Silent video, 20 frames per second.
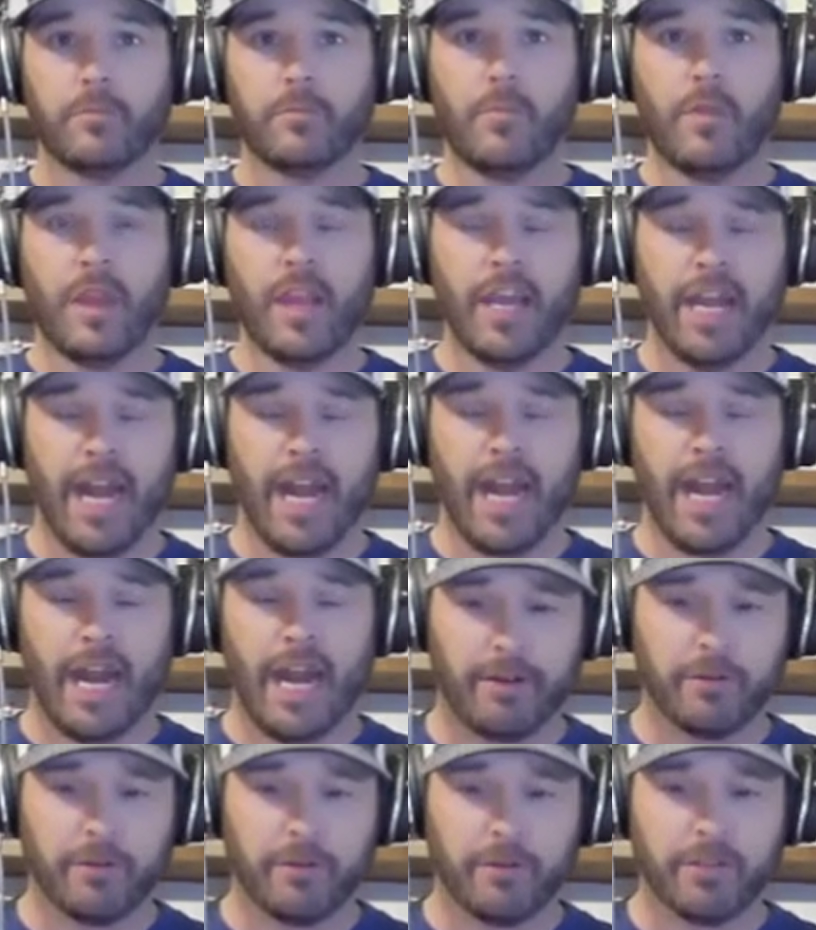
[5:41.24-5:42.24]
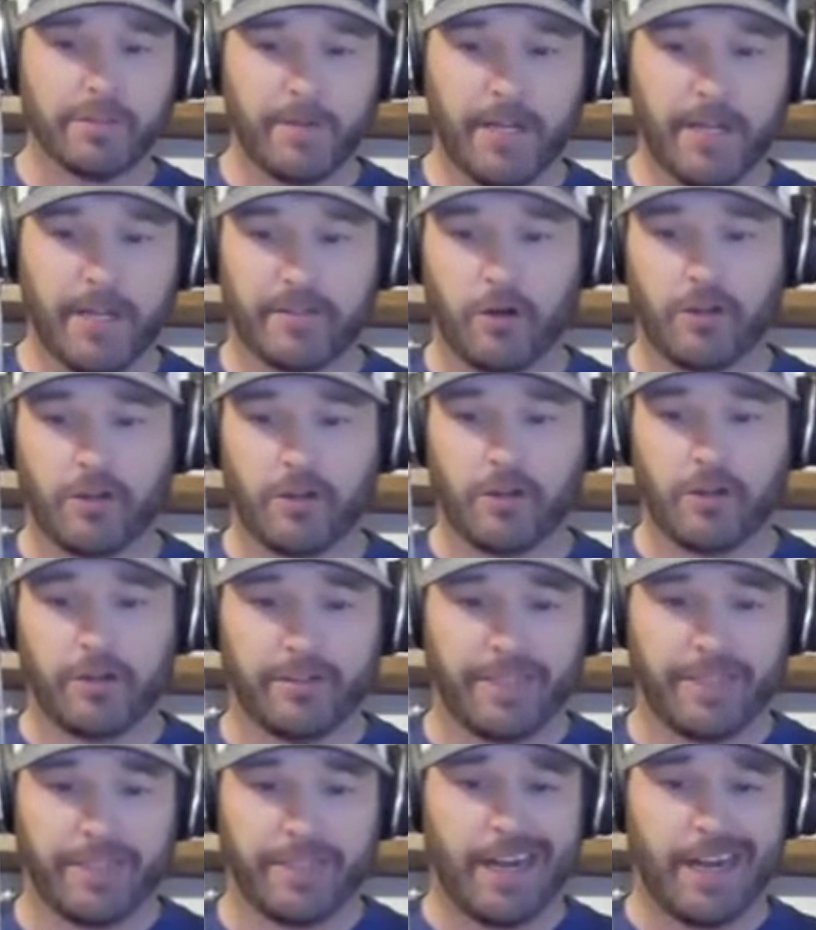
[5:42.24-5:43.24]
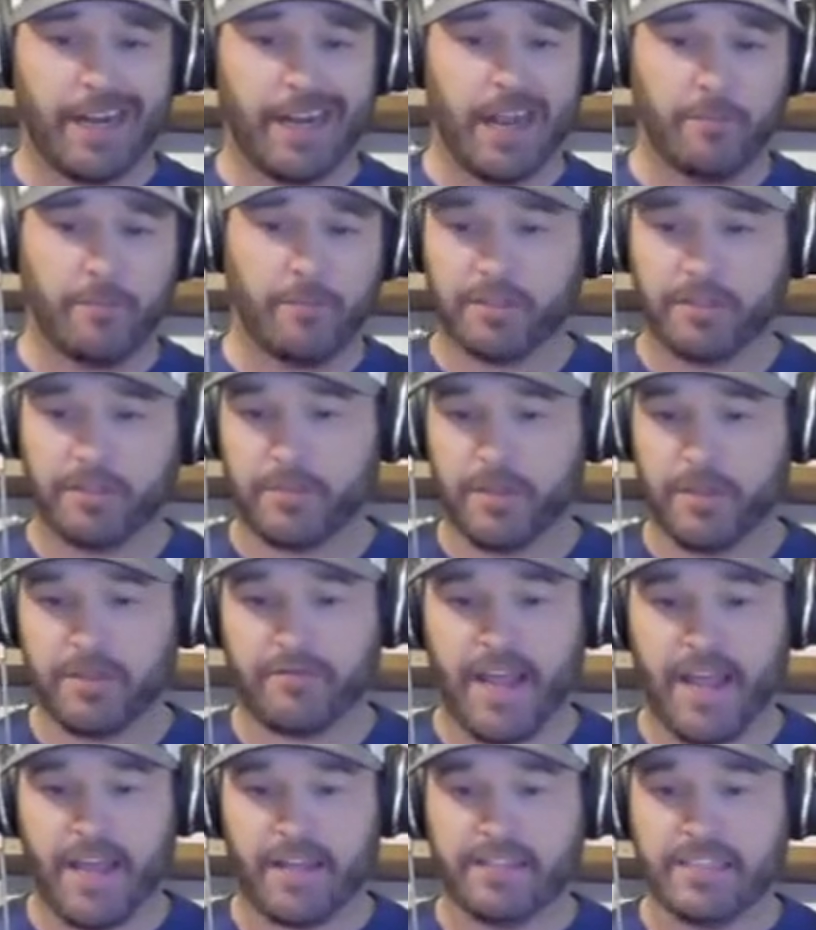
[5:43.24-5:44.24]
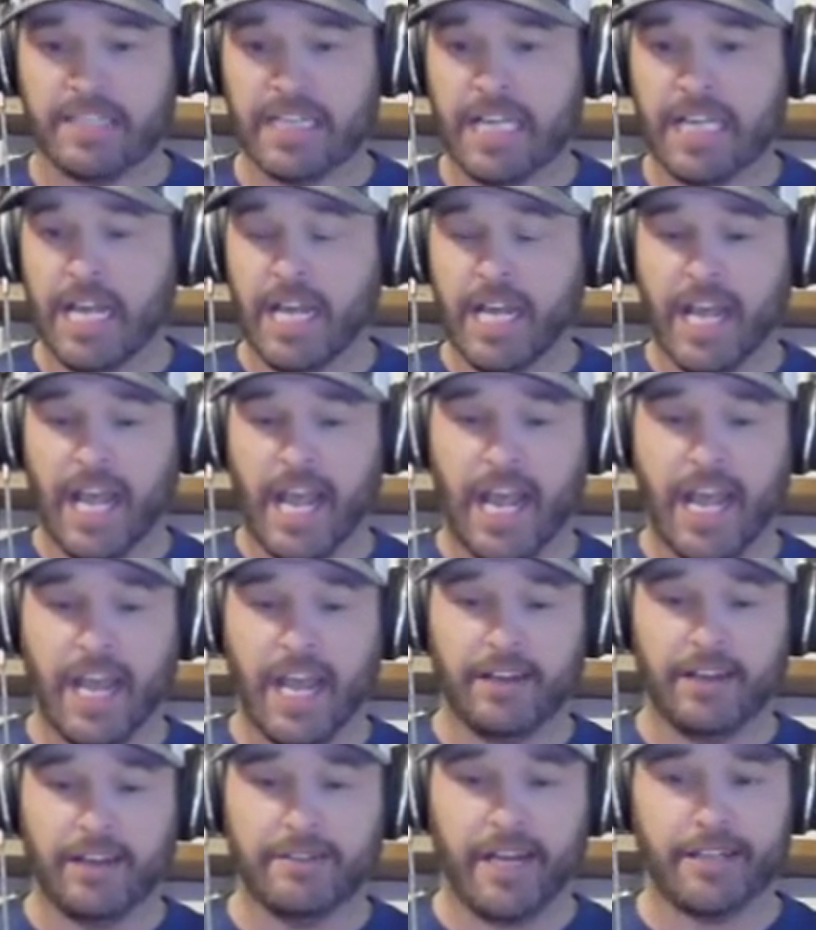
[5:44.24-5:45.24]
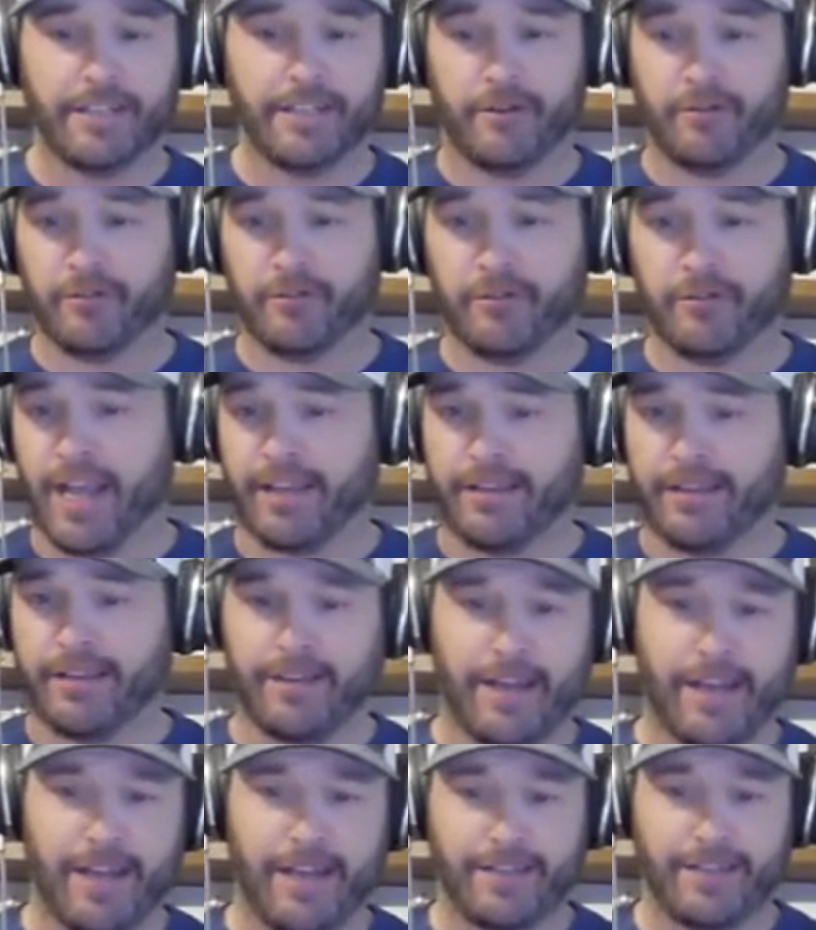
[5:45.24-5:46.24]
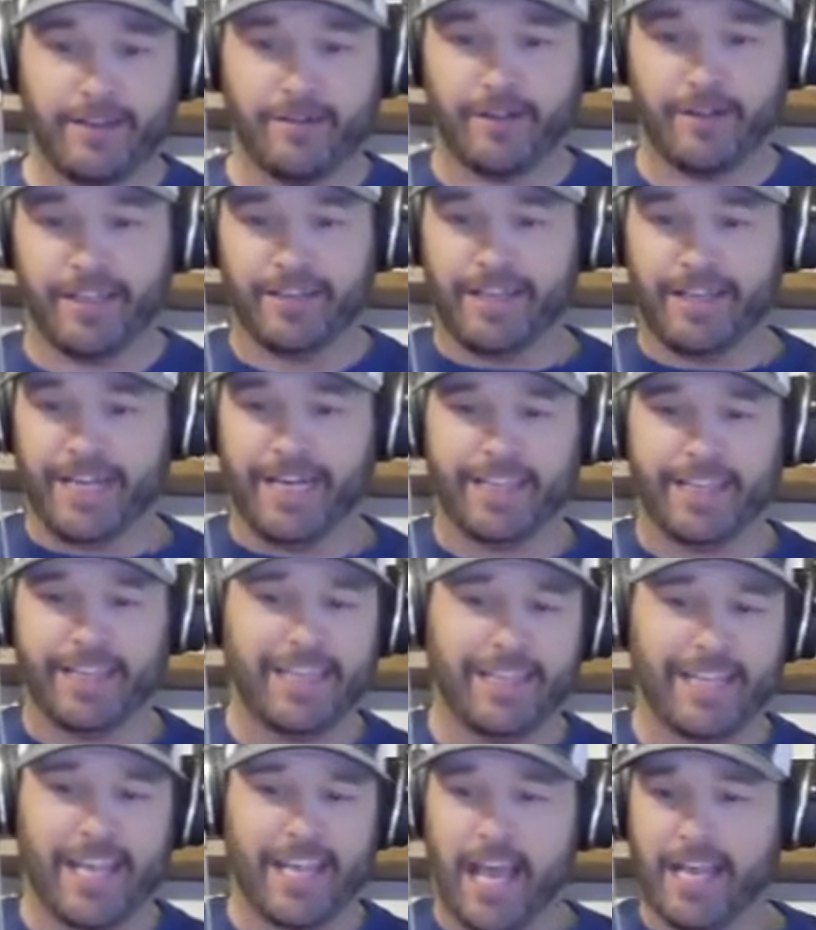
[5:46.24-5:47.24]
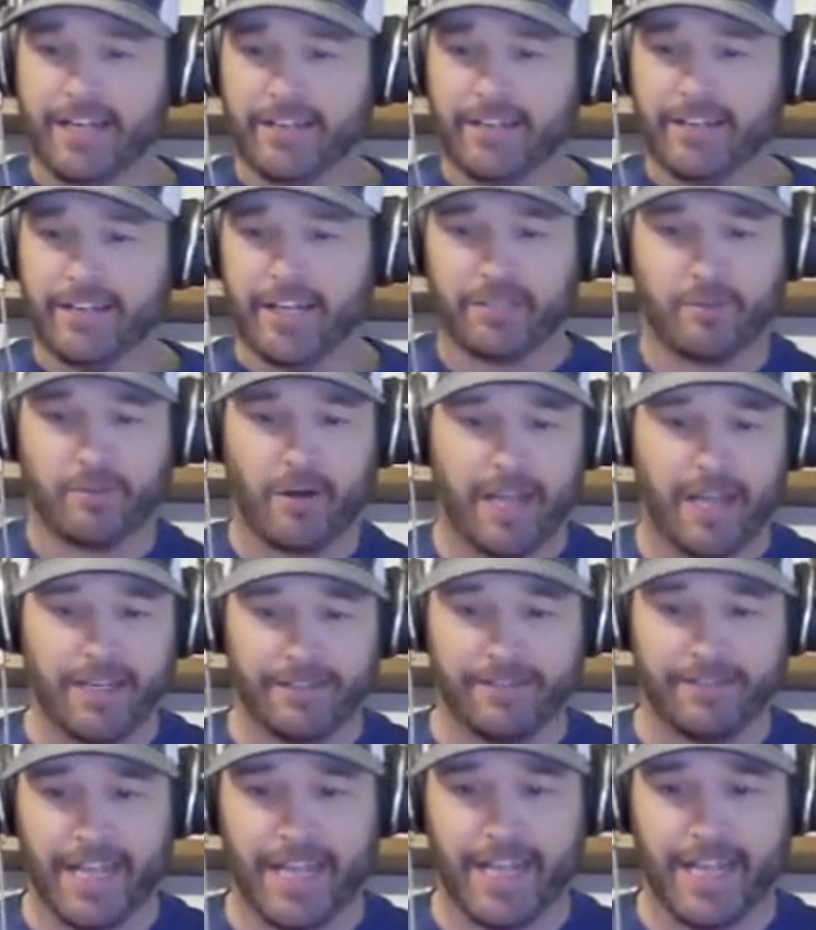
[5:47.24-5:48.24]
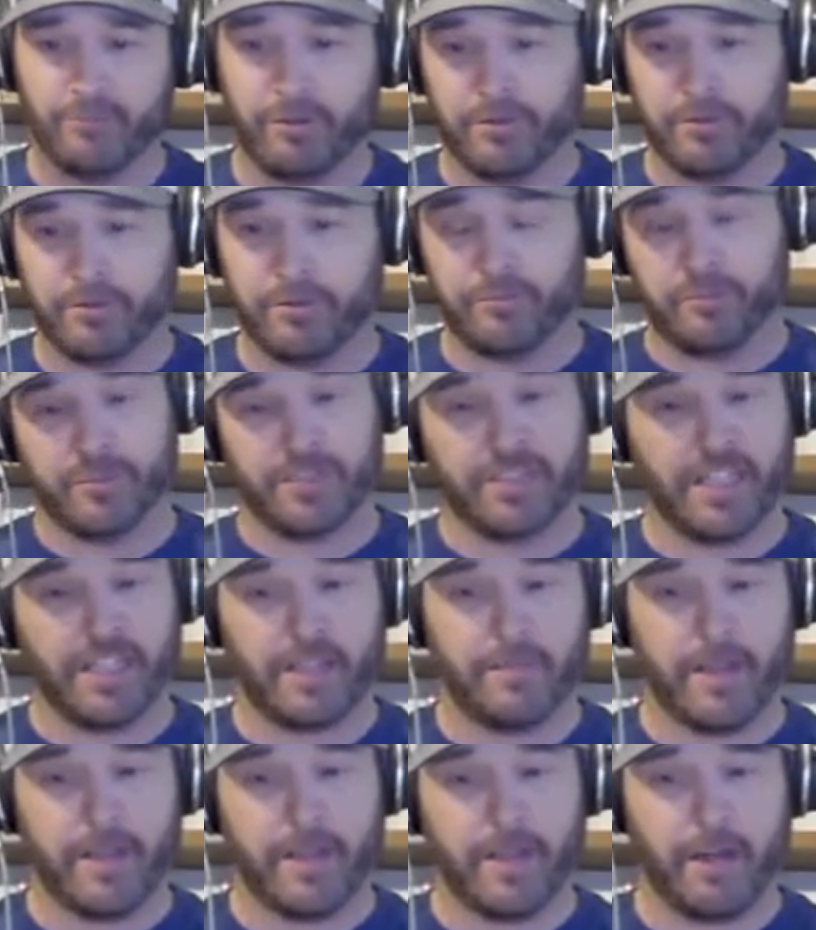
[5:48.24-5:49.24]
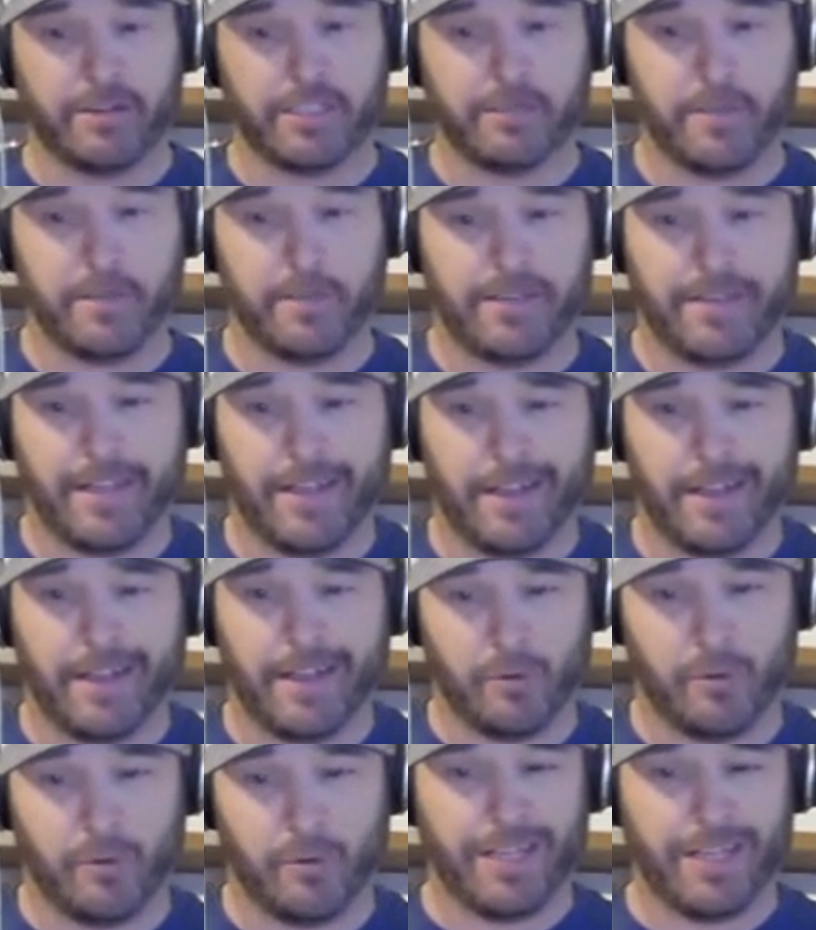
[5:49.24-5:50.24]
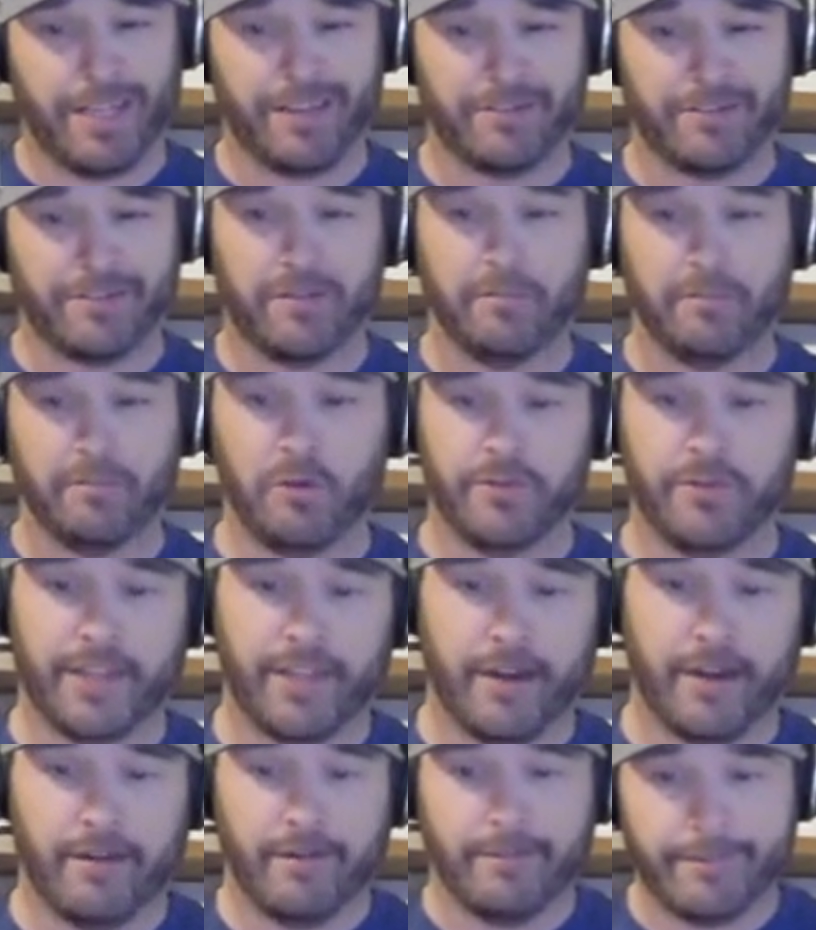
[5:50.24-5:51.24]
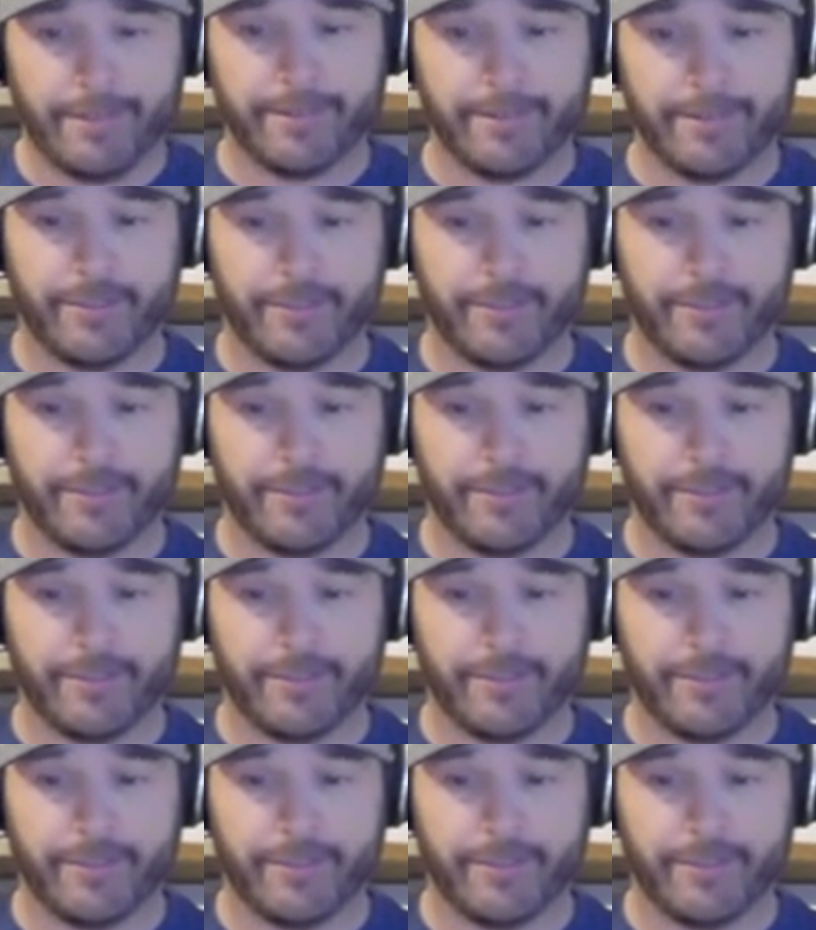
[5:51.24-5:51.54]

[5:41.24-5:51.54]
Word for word: and I referenced Spieth earlier. Dan and I are both Spieth fans, and uh, you know, like uh, you know, in, anything the guy does, right? And and when we, when we said the mayor of Spieth Town, I mean, we're thinking there's a movie there. Just, there